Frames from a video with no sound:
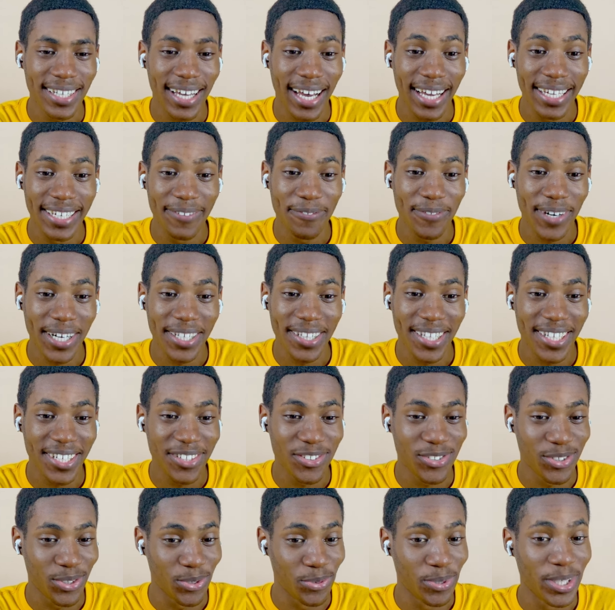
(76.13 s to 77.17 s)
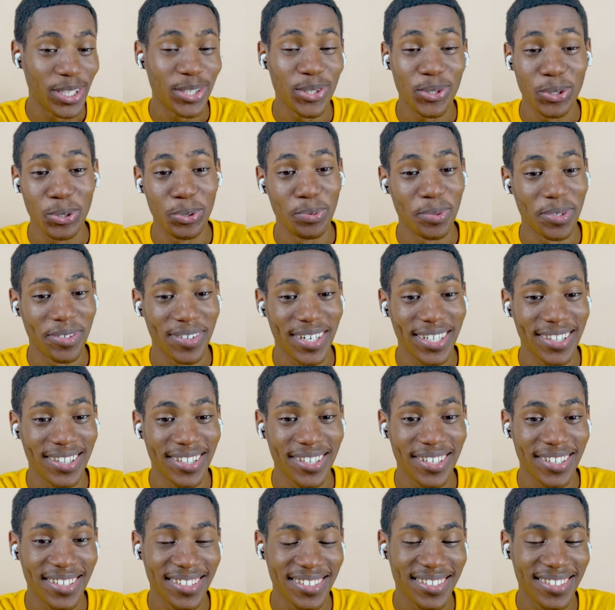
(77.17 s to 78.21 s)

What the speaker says: I find that is a great humor right there.